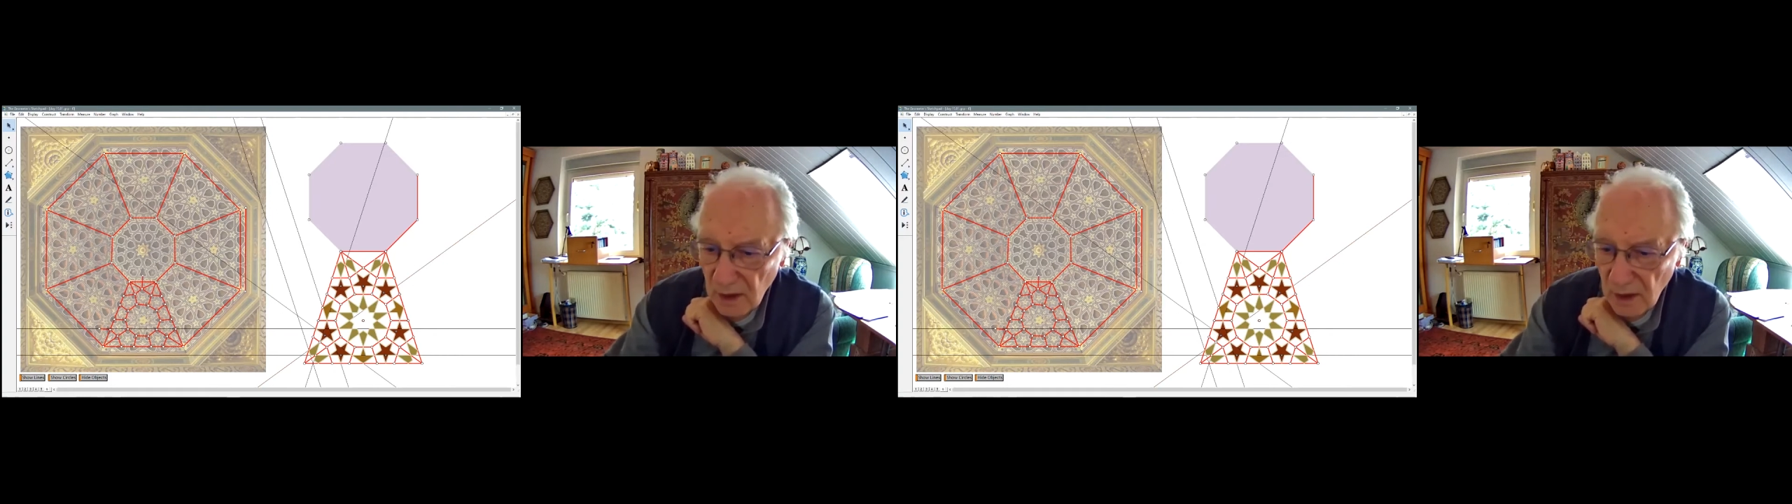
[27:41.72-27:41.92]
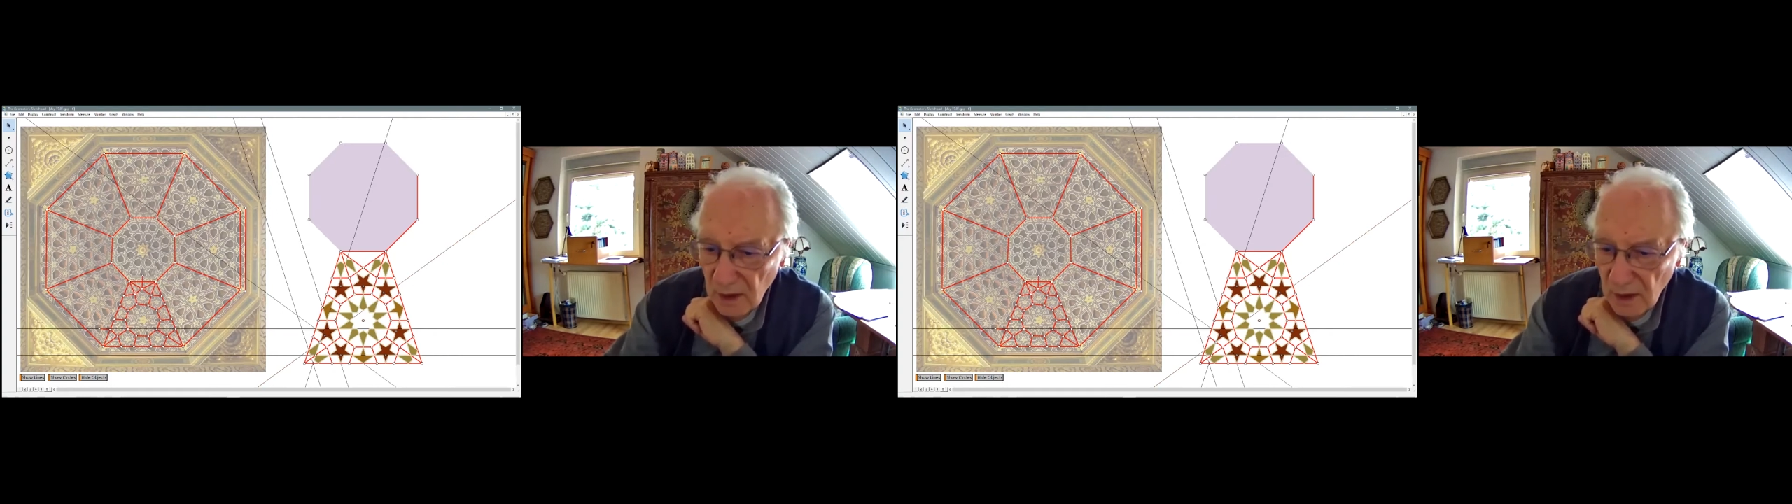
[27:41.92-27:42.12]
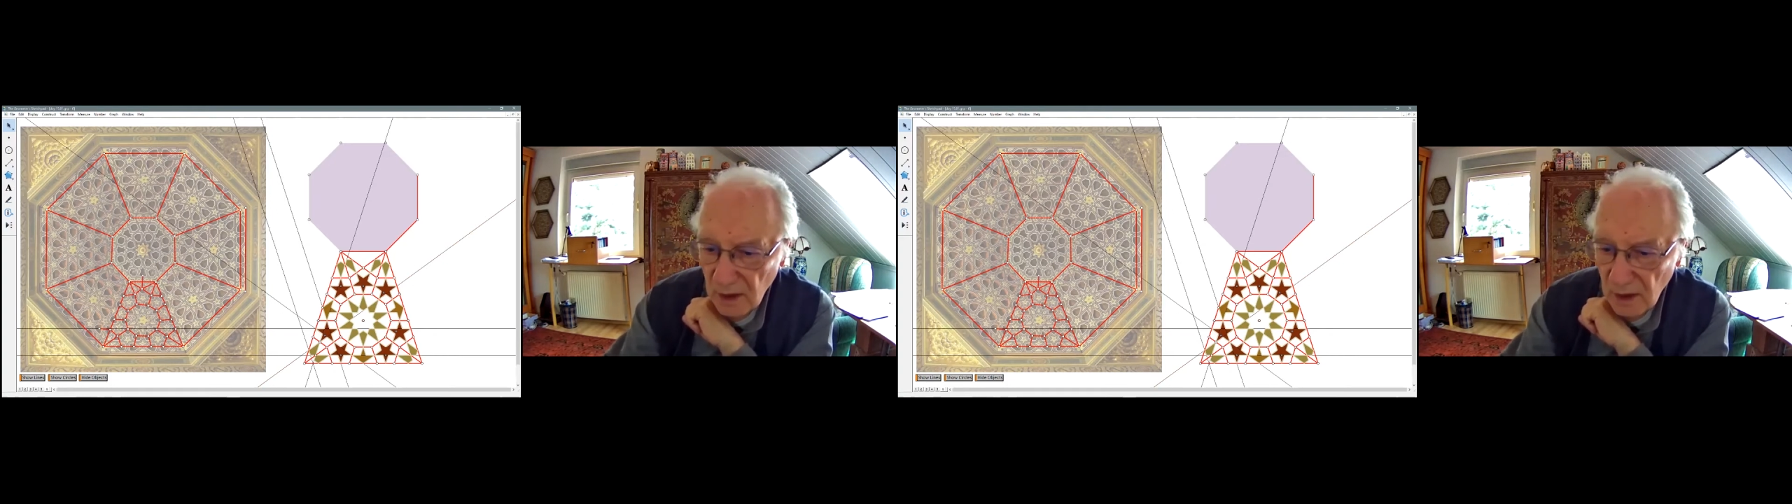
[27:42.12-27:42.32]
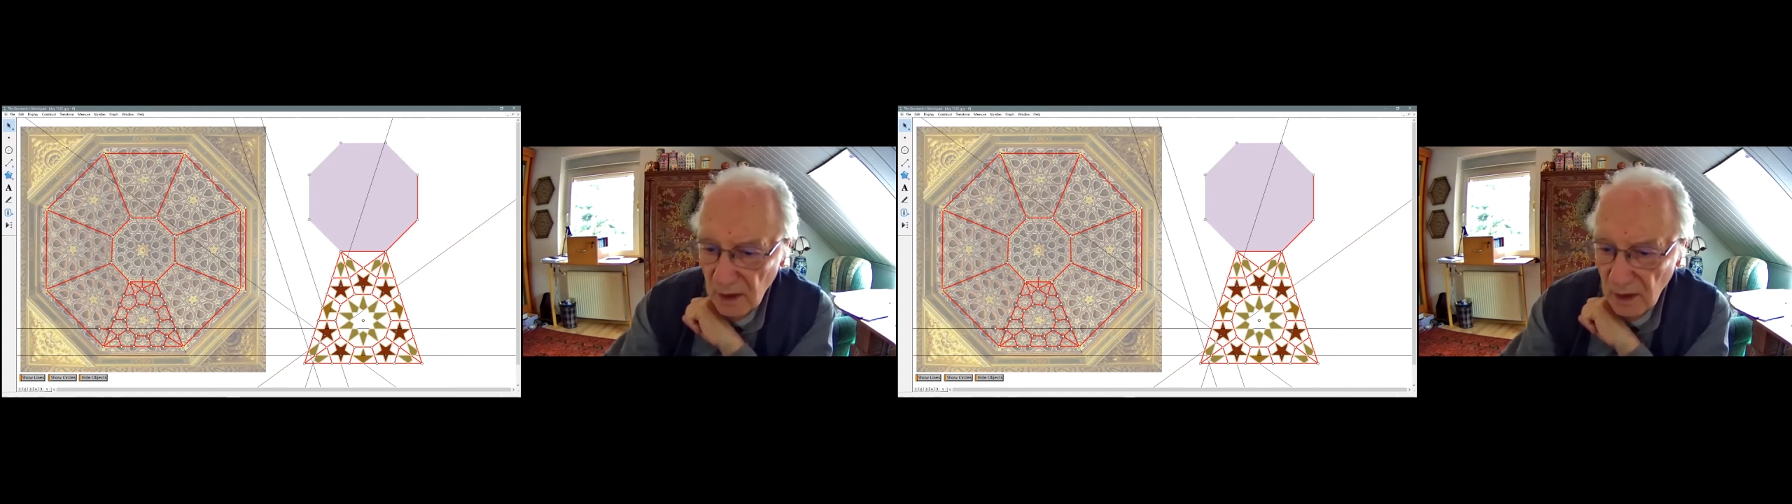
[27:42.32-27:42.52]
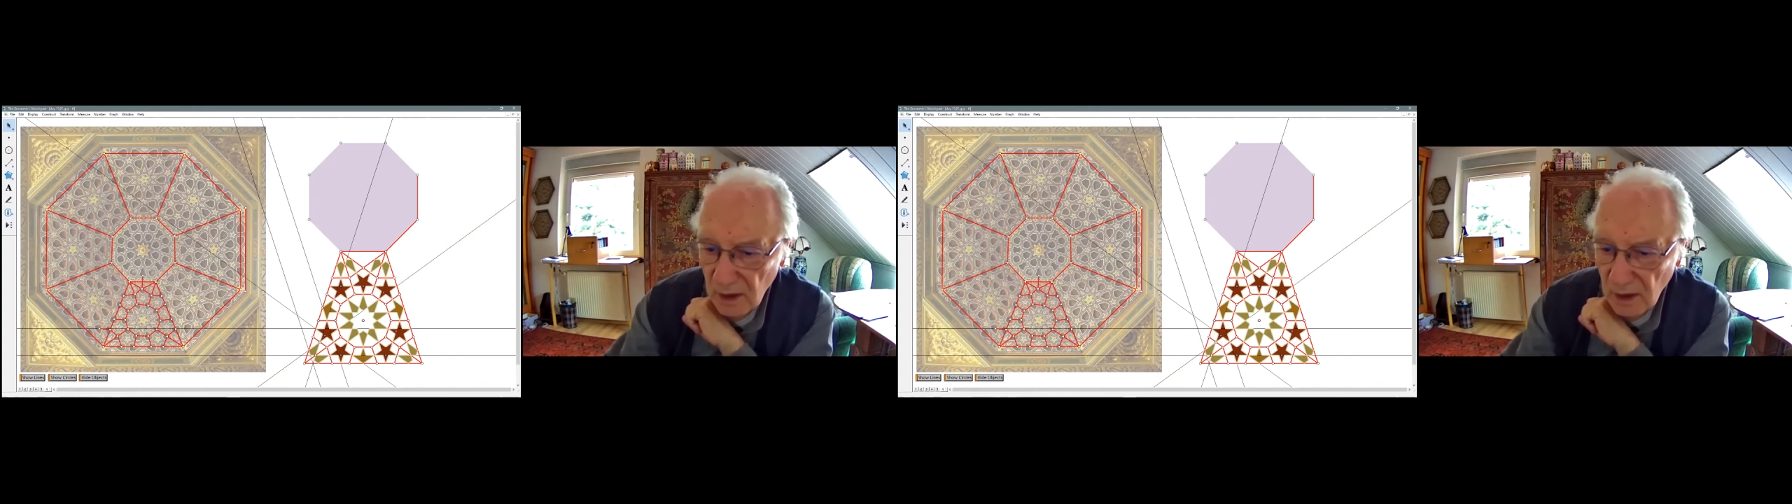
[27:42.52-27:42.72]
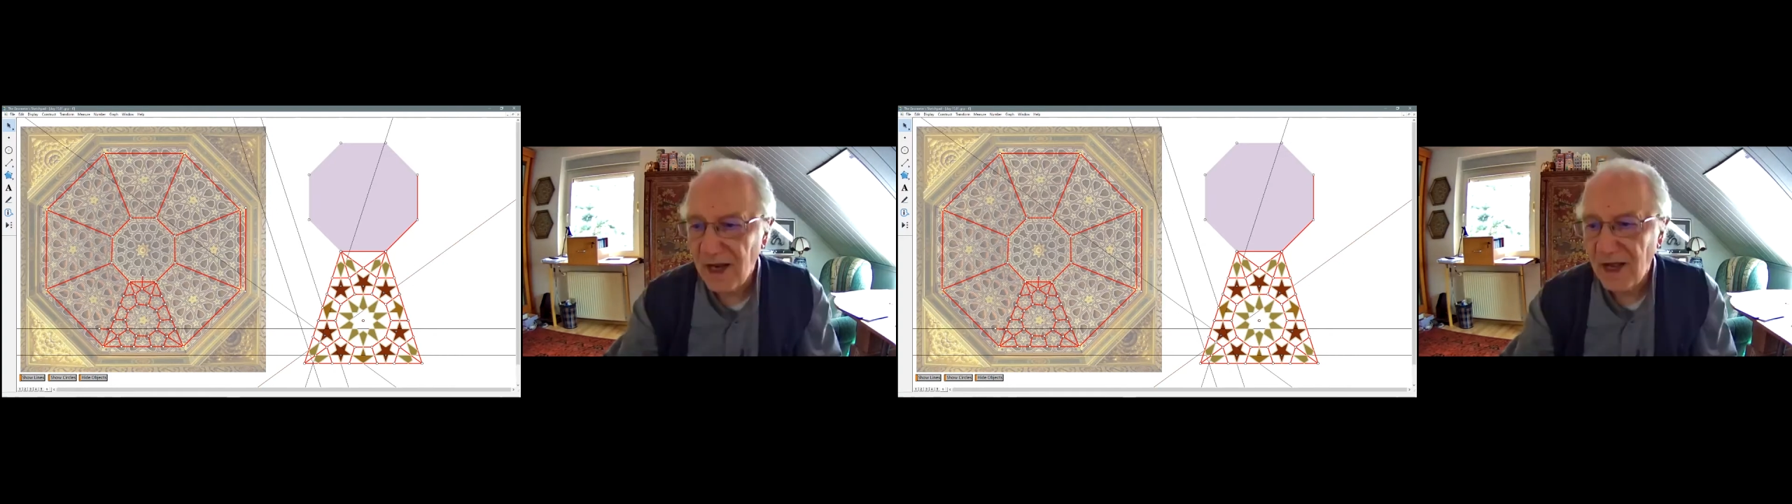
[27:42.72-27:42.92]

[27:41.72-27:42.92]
Okay, let's